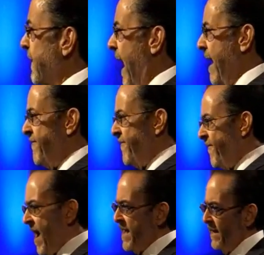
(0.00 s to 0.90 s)
And
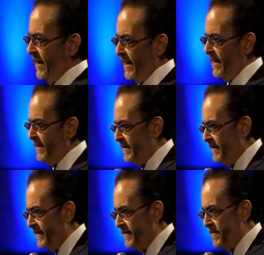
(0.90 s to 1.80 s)
finally,
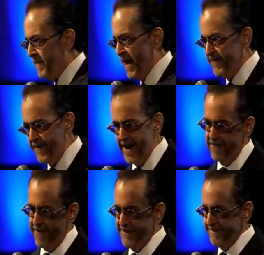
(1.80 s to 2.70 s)
my
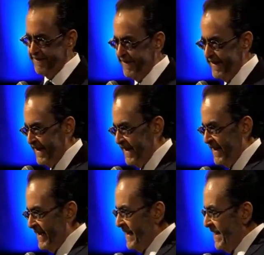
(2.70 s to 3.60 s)
favorite.
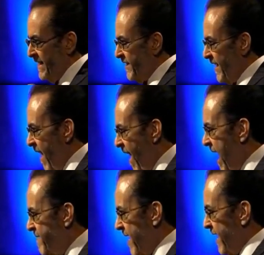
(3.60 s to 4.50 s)
He said,
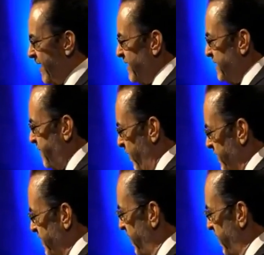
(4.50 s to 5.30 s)
I'm not a conspiracy